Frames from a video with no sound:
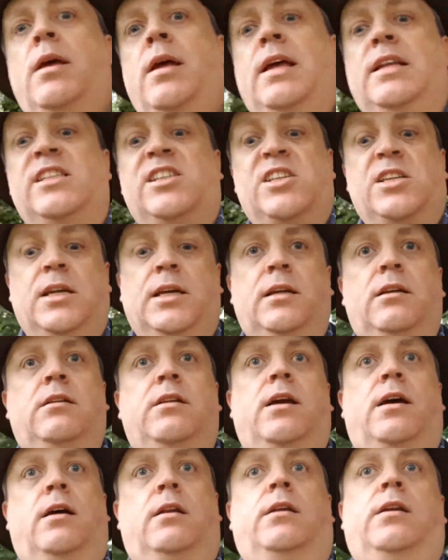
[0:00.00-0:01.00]
instill
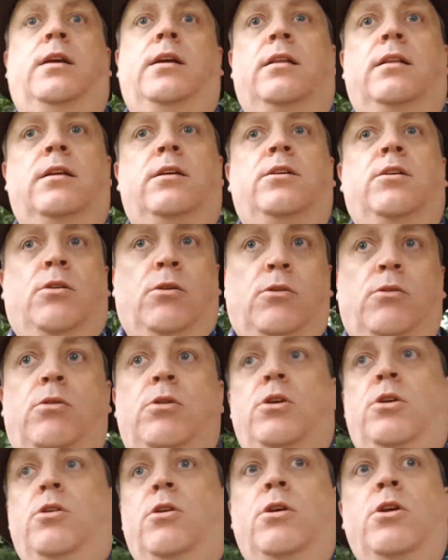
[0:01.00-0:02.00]
the idea that you,
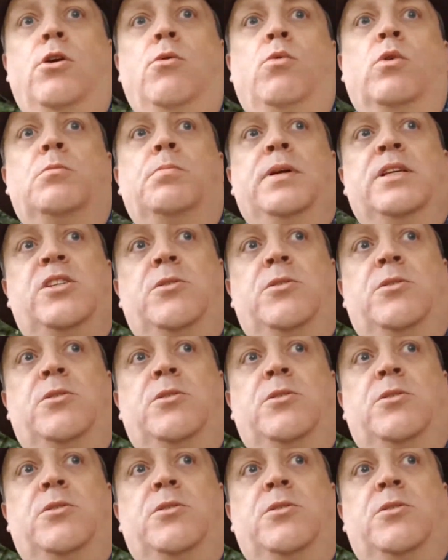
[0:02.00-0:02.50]
you would be